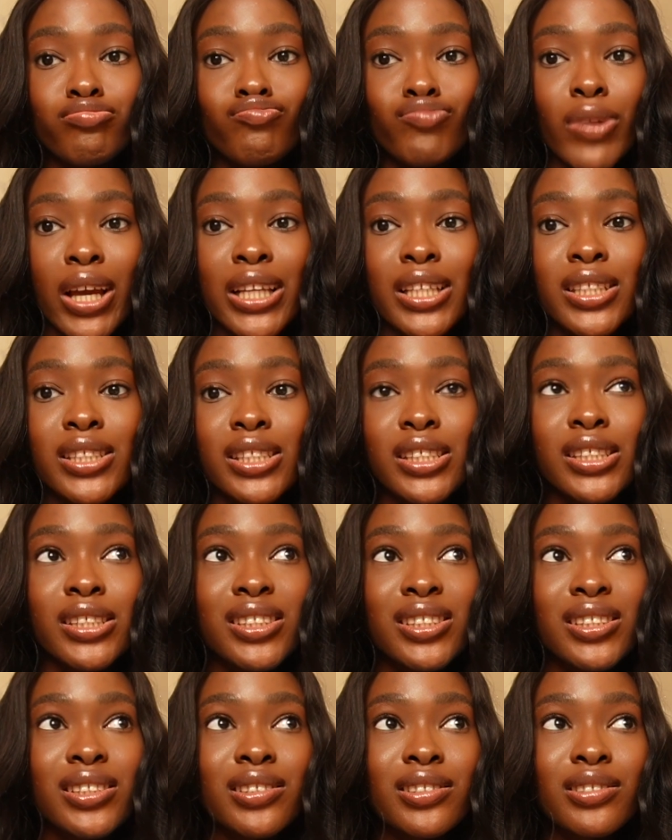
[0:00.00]
like, this
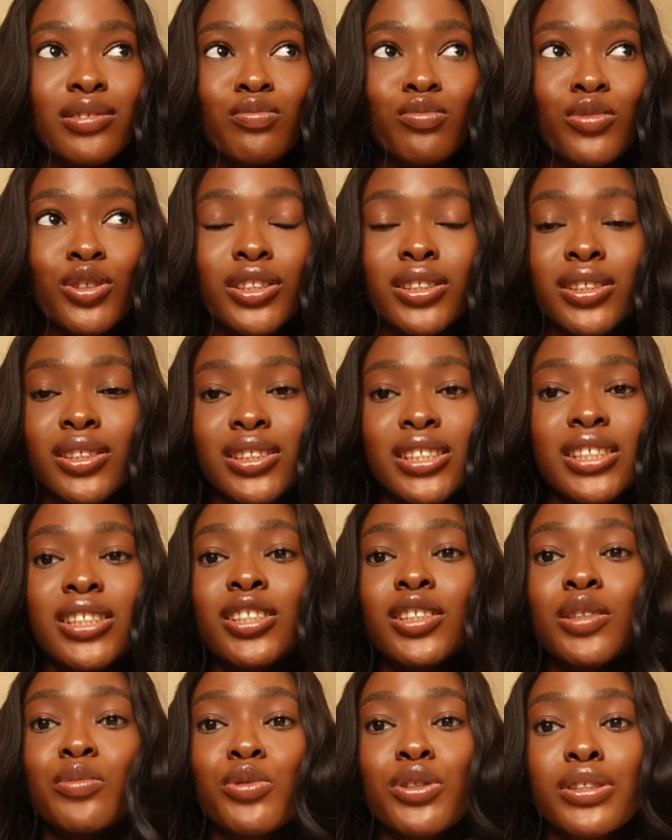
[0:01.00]
is
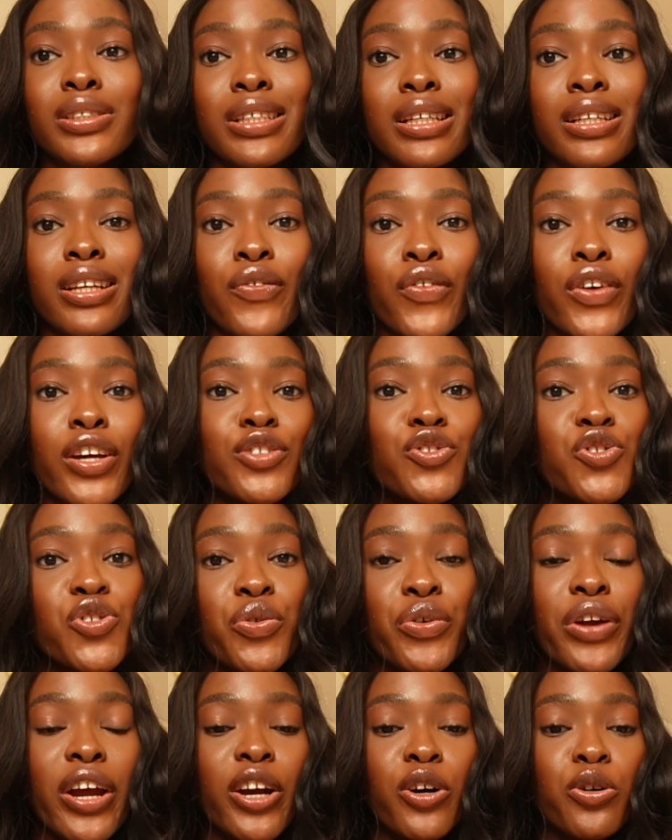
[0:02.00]
the most significant
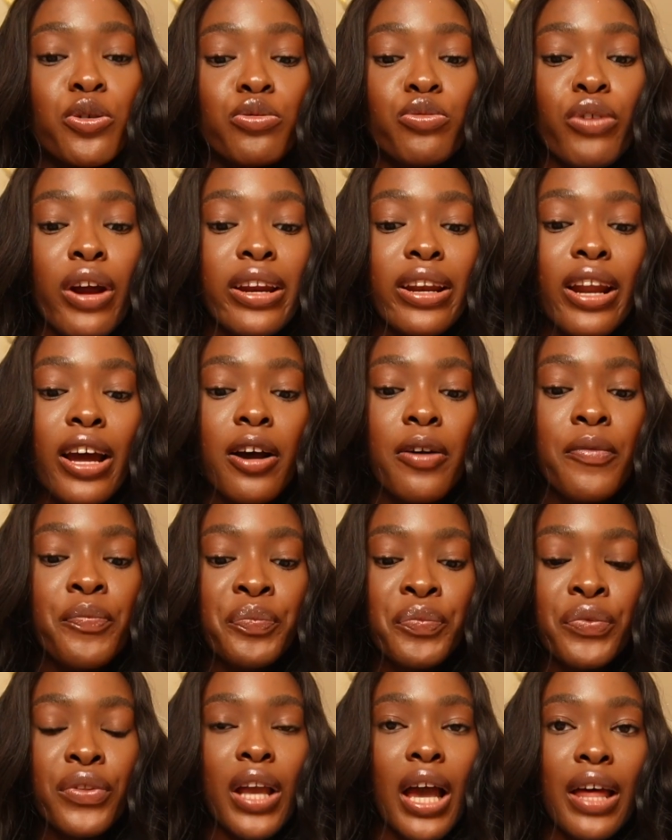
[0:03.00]
jewelry I own right now,
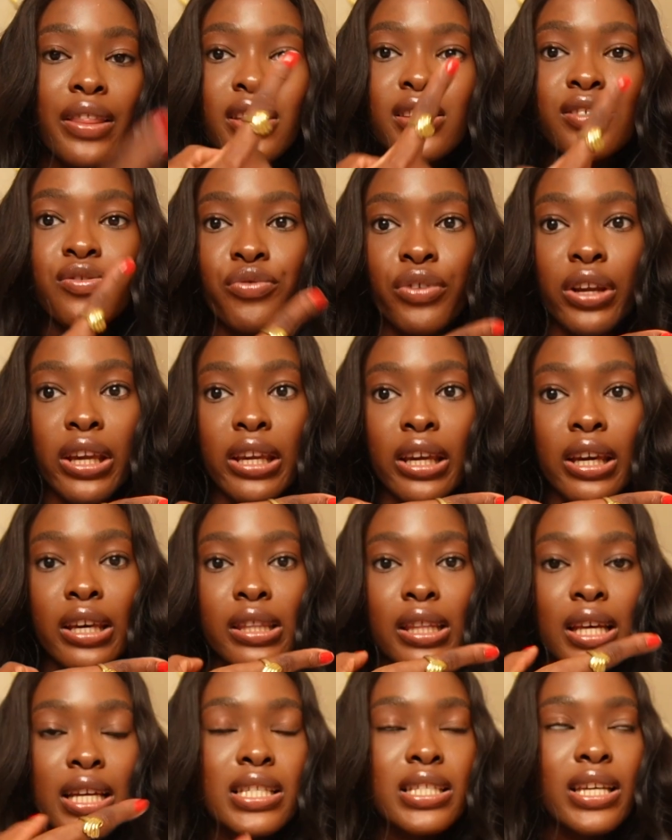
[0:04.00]
and this ring
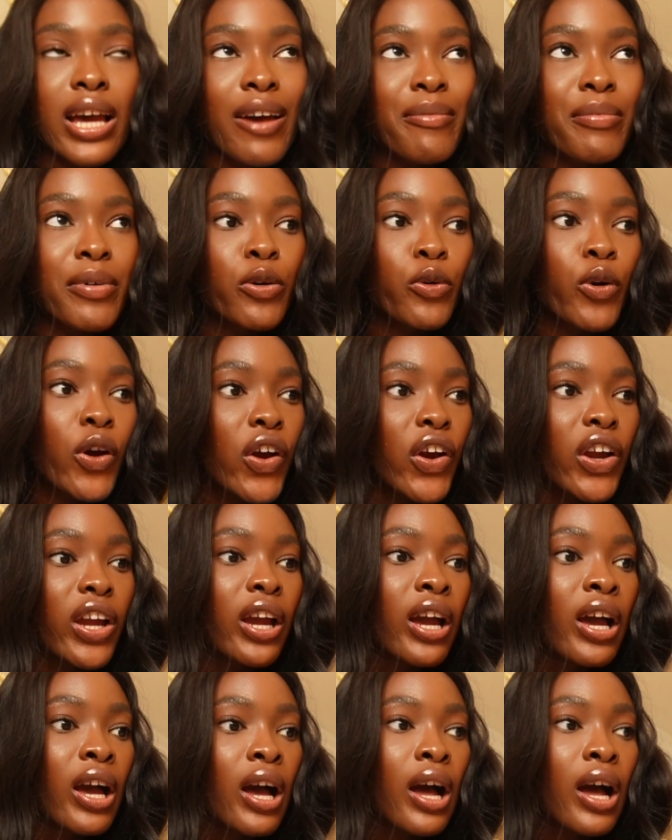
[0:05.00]
that I've been wearing.